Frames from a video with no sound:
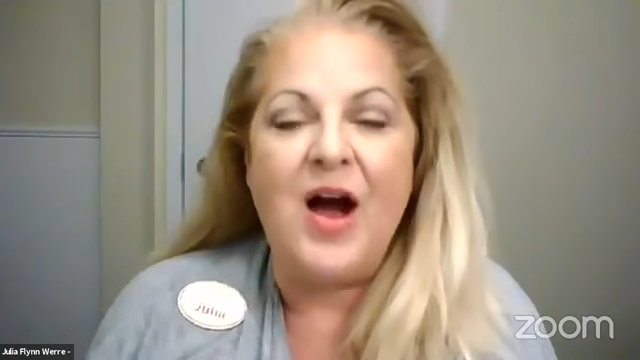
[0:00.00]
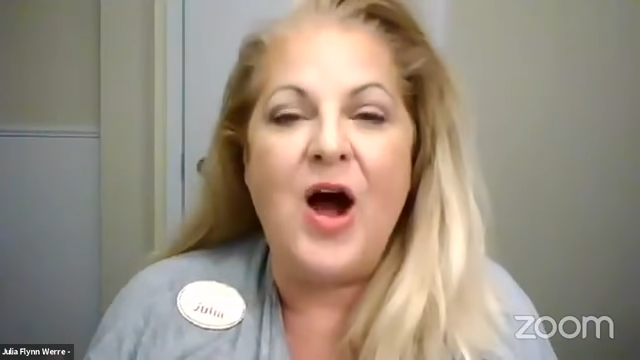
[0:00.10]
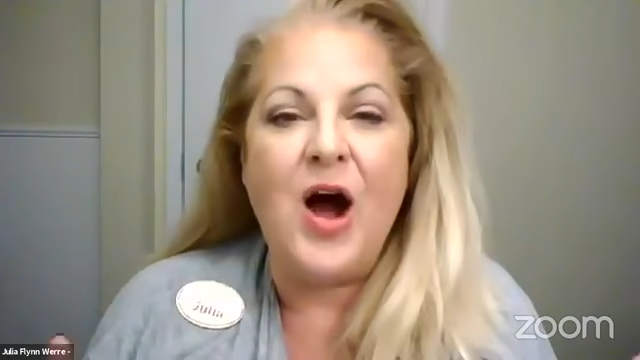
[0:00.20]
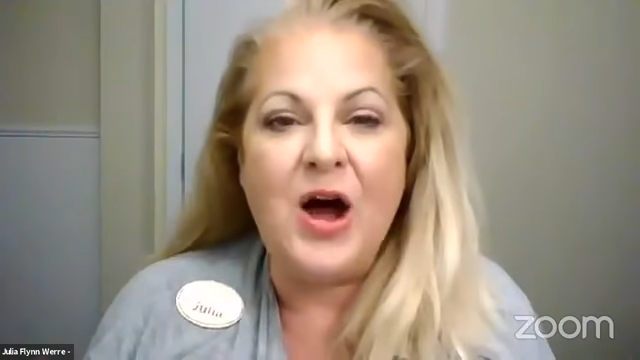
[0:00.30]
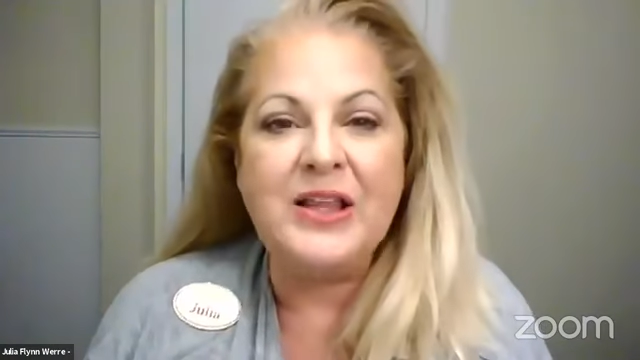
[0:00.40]

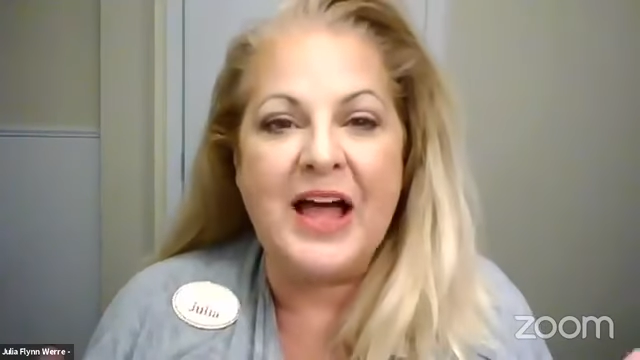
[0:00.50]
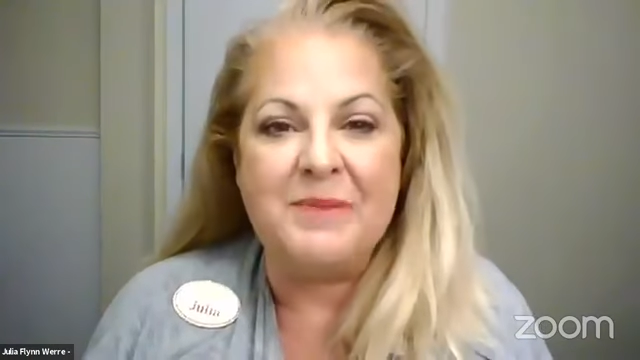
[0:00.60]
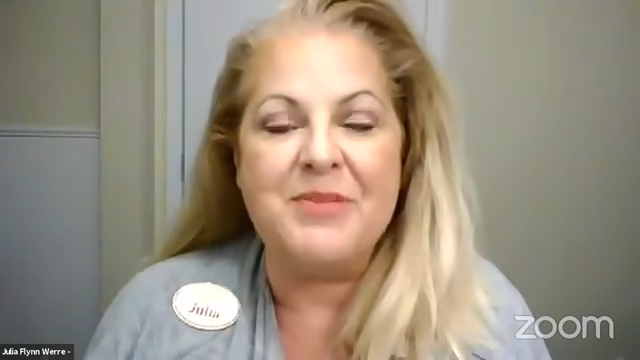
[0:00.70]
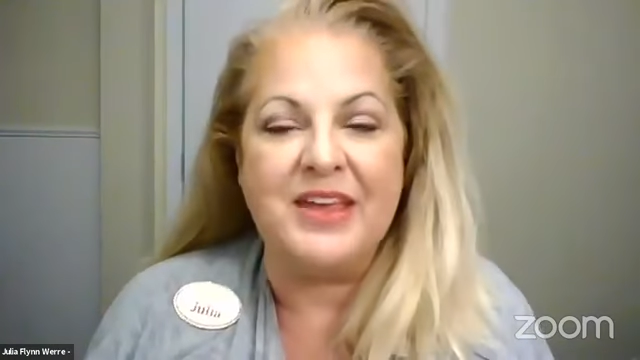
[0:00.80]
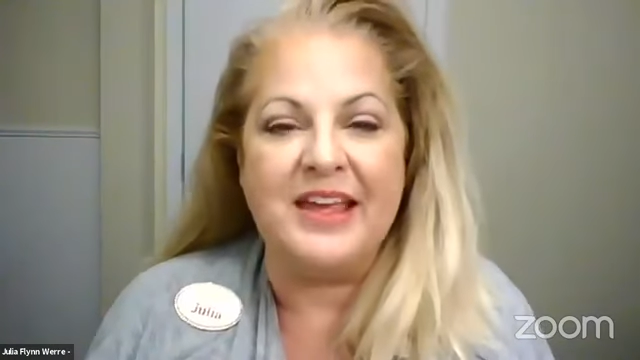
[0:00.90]
All
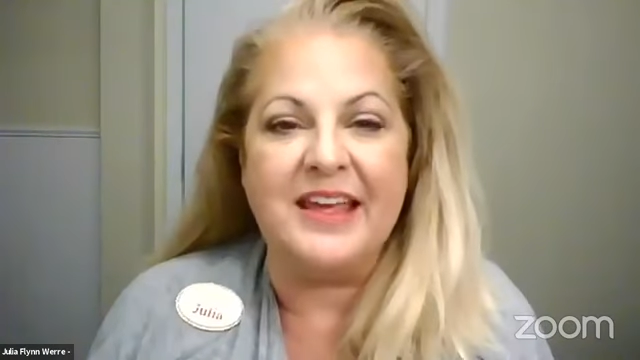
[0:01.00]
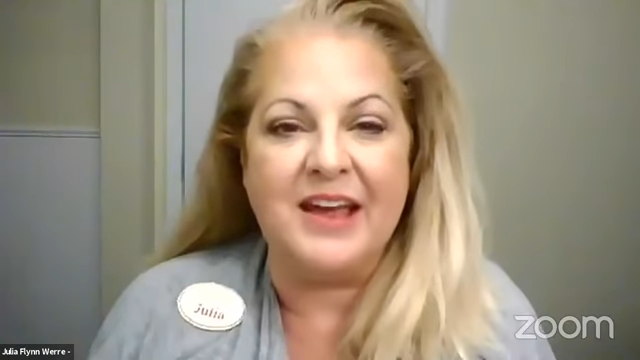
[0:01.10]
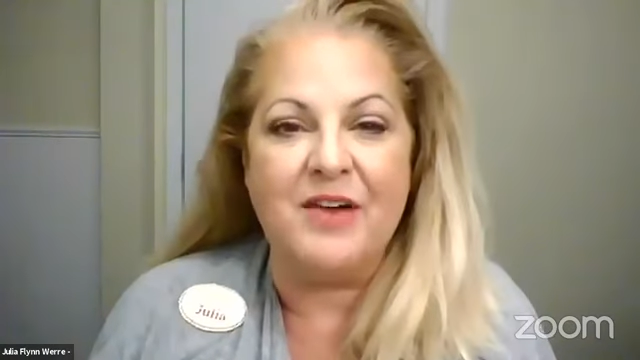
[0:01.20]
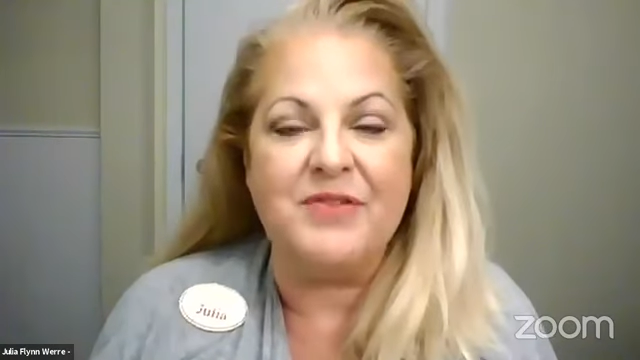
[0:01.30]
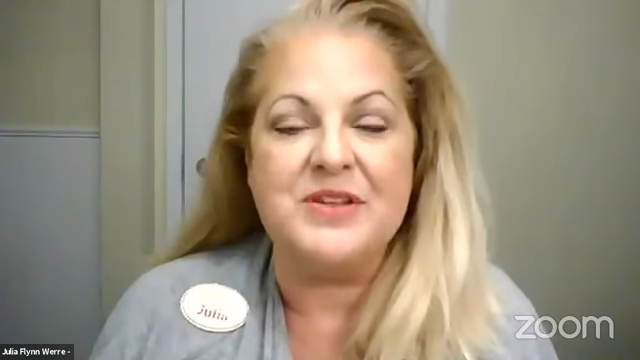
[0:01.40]
I'm
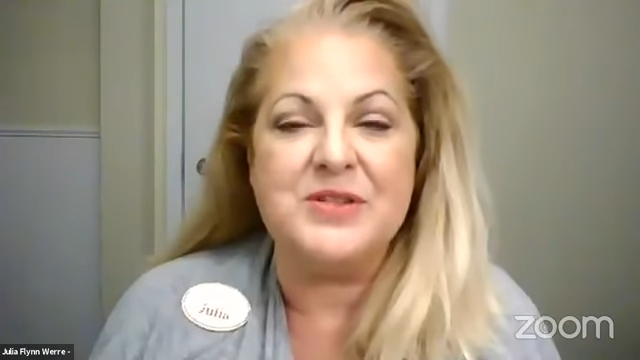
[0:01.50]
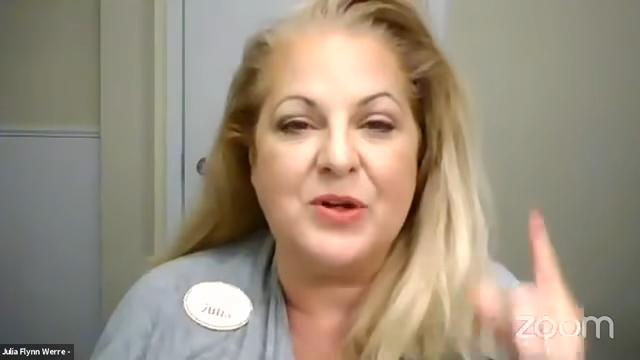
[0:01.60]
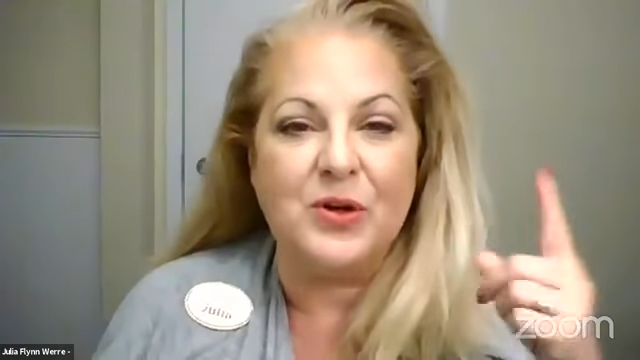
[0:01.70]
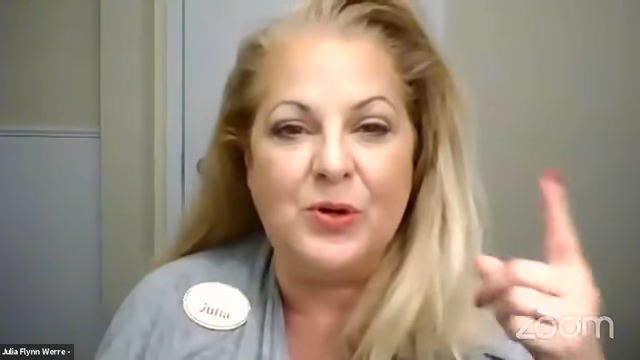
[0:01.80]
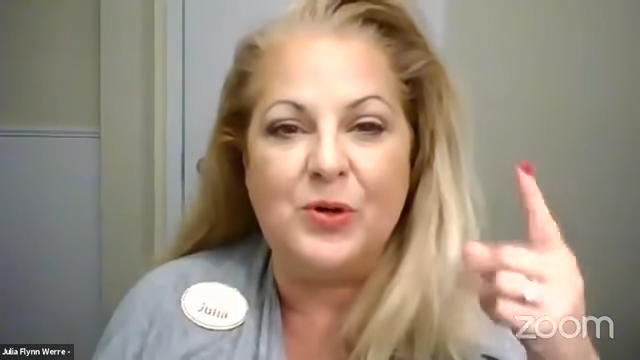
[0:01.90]
thinking of is the
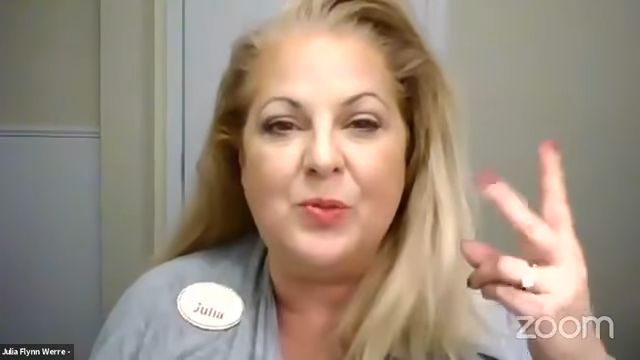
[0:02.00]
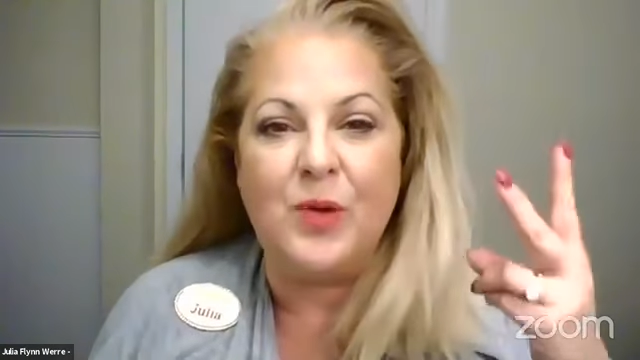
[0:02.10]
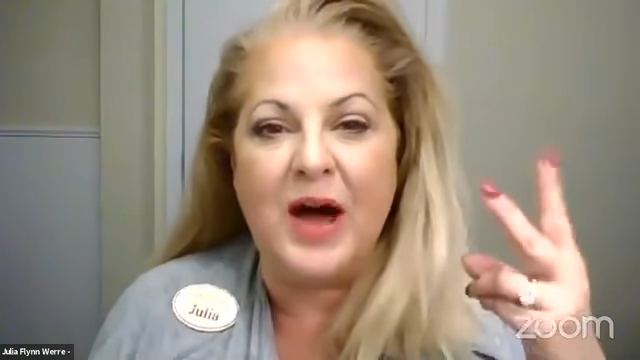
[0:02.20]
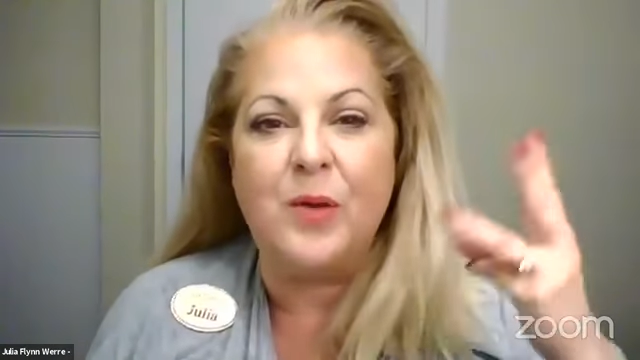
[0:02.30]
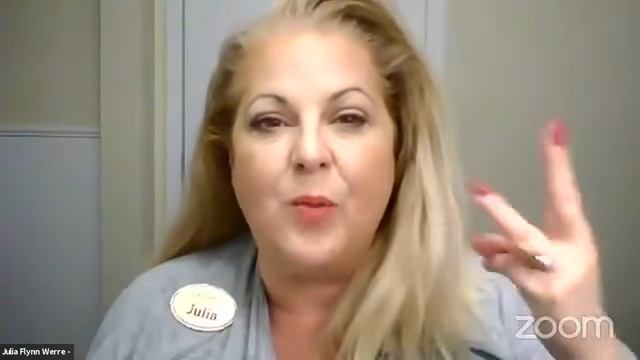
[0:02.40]
who,
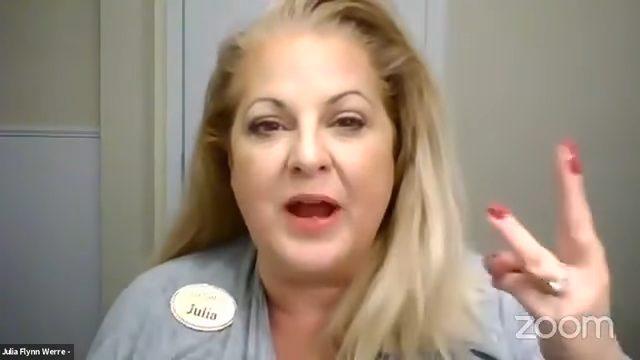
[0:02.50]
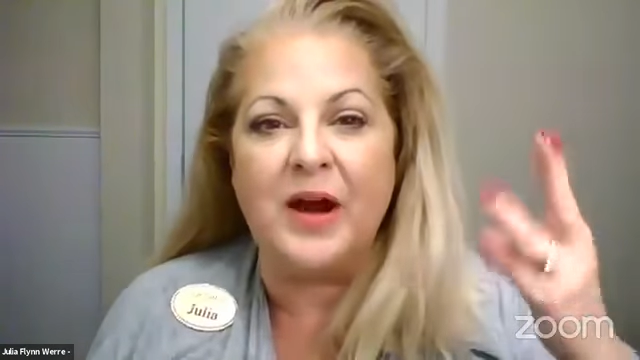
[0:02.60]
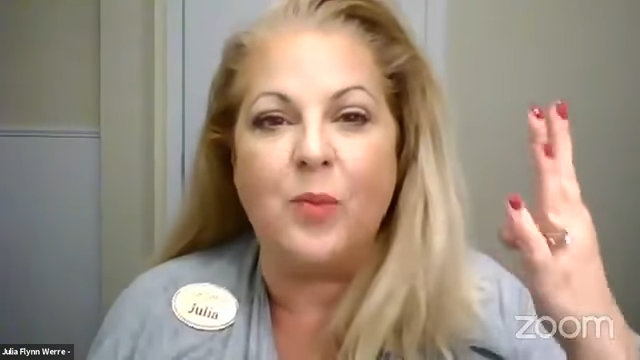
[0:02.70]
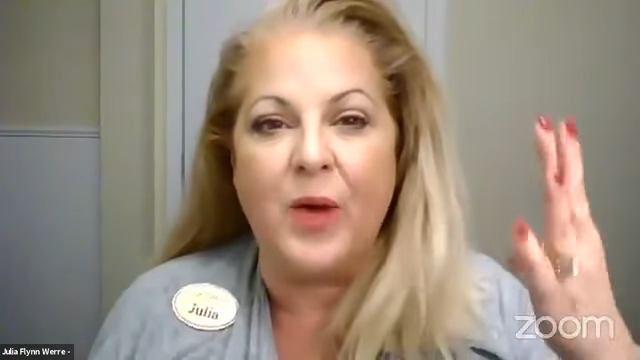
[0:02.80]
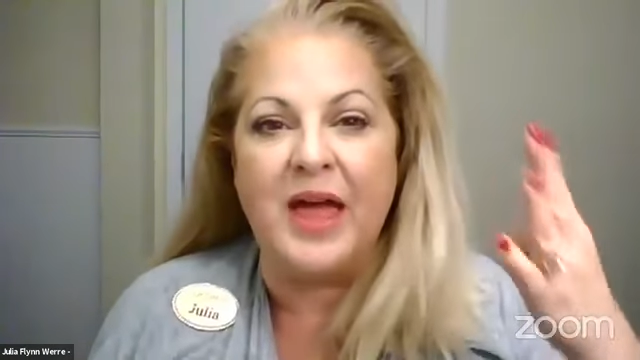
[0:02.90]
what,
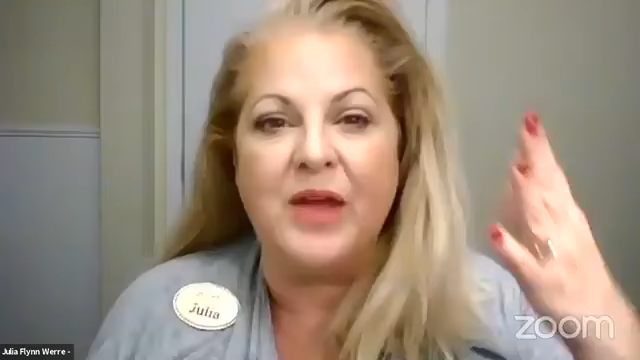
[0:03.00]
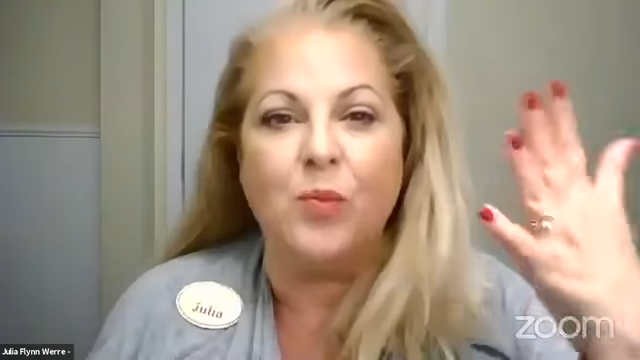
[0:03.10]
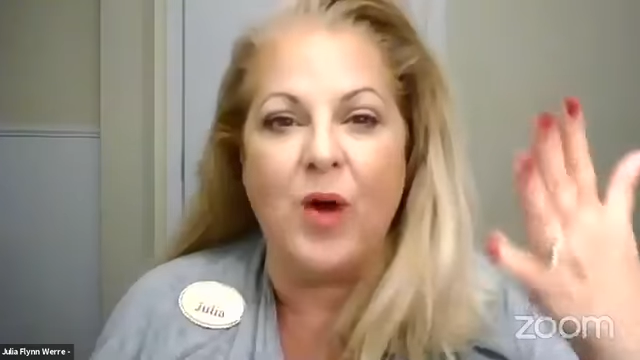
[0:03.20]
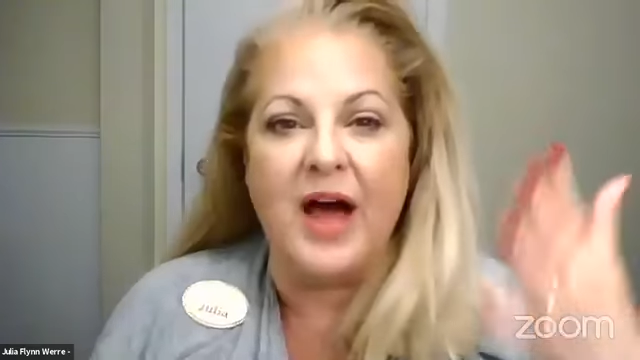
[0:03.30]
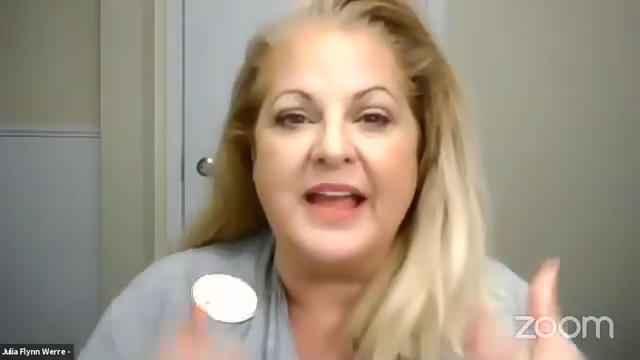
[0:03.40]
where, when,
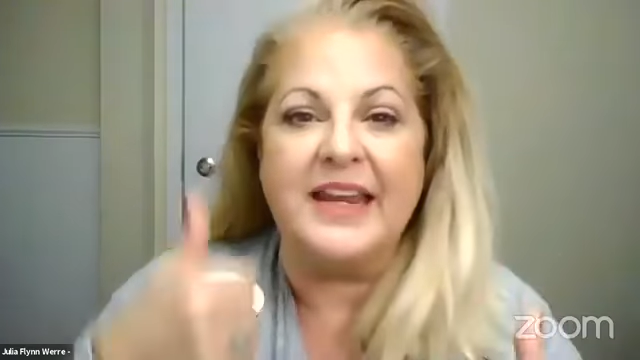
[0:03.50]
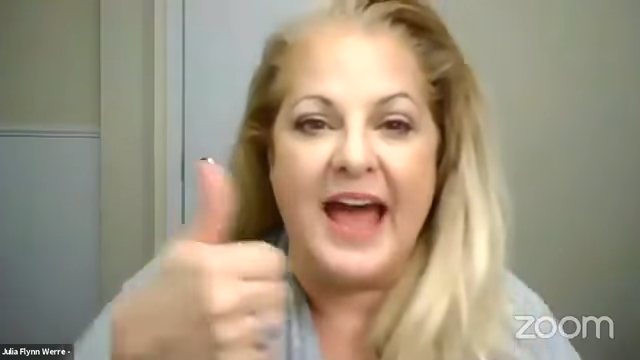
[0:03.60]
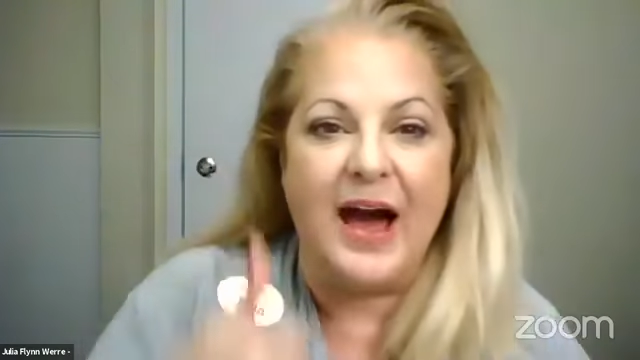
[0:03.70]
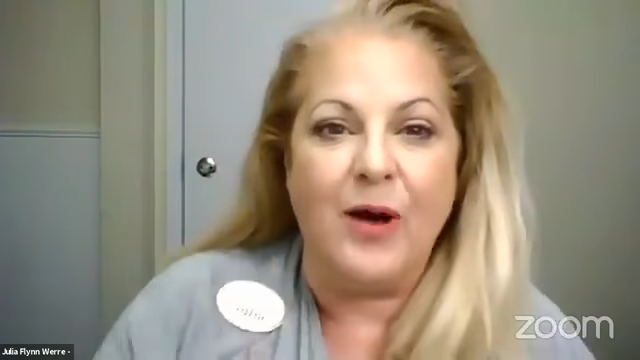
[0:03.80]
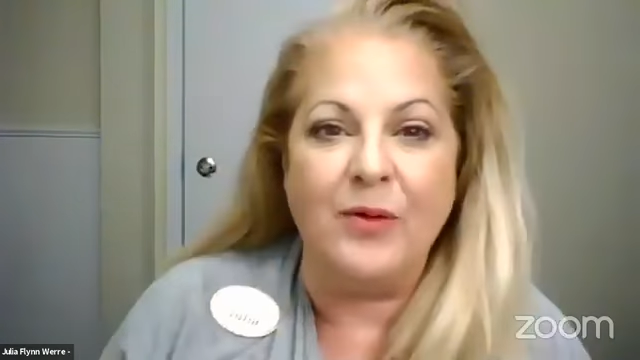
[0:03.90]
why, and
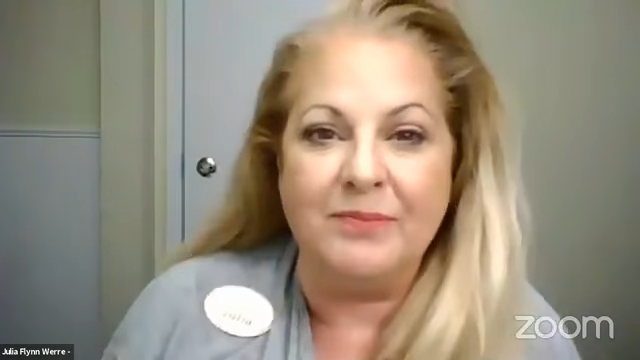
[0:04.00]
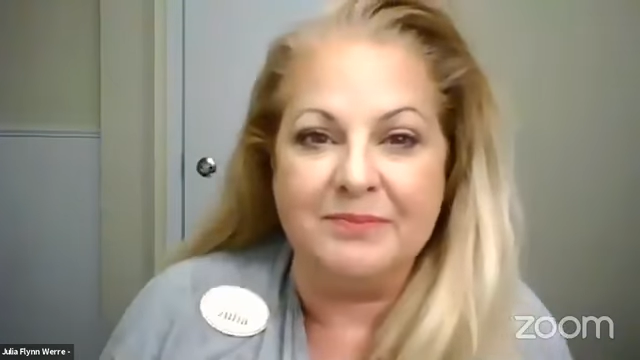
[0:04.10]
how.